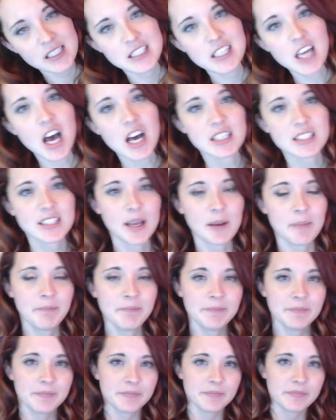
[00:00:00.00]
It's awesome.
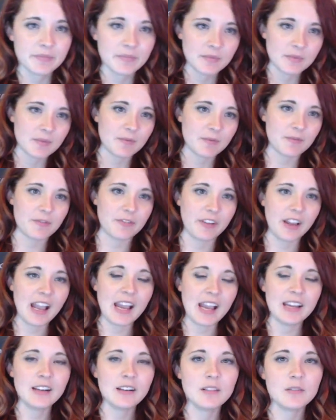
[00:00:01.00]

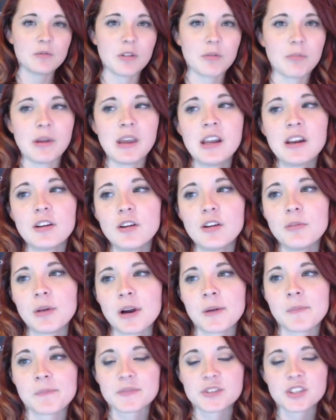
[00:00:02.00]
Fine with being a goober.